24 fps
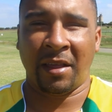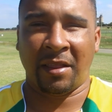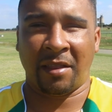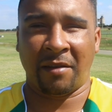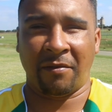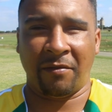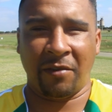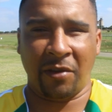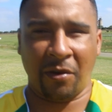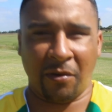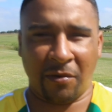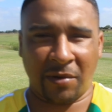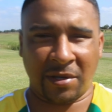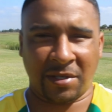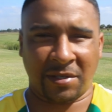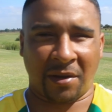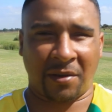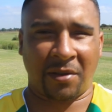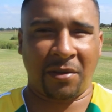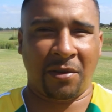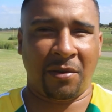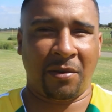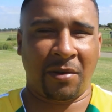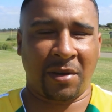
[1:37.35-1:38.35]
the viewers
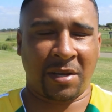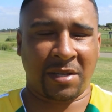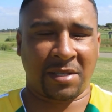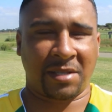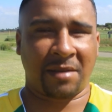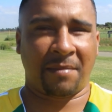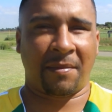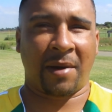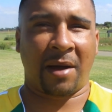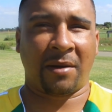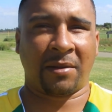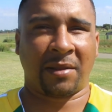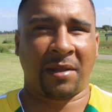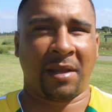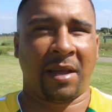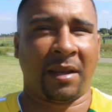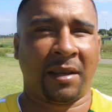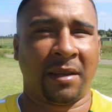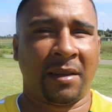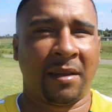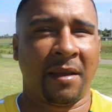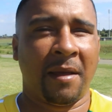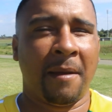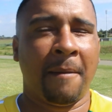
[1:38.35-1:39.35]
are curious about
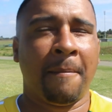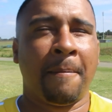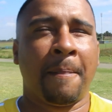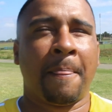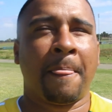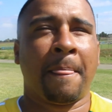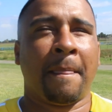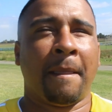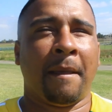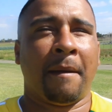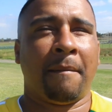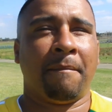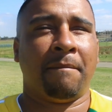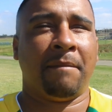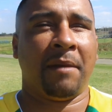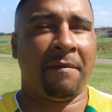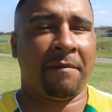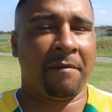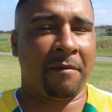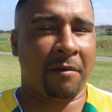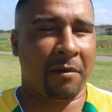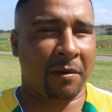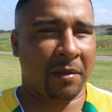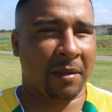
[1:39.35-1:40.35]
that,
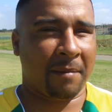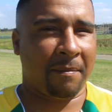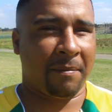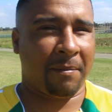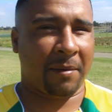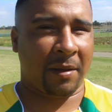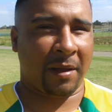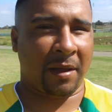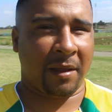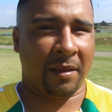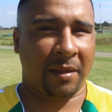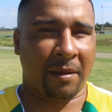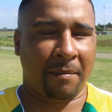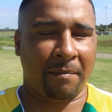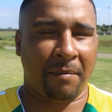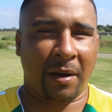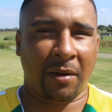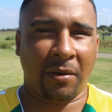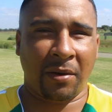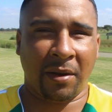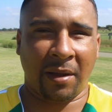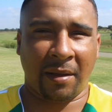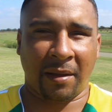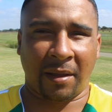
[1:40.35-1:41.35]
before the
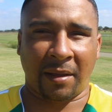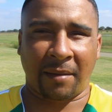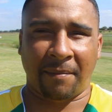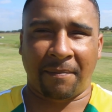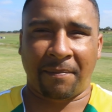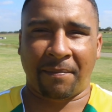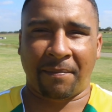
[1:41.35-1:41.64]
bowler